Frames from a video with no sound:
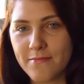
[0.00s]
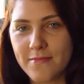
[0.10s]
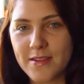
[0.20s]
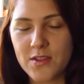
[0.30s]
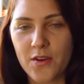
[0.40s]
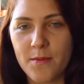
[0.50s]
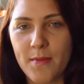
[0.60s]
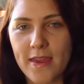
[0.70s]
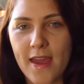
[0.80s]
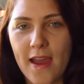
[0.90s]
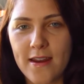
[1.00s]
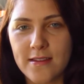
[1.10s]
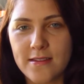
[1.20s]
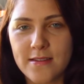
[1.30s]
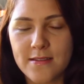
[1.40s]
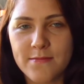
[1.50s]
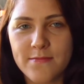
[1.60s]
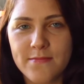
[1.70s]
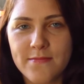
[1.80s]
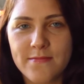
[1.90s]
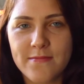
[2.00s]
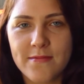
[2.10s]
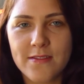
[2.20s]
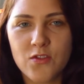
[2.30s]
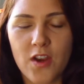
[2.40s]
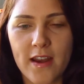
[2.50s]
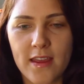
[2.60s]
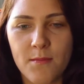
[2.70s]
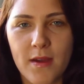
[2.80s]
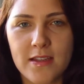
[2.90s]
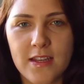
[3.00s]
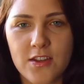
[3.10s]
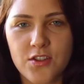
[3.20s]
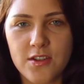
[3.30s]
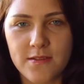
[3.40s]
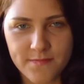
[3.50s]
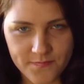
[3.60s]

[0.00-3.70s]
Sorry, my cat is trying to get my attention.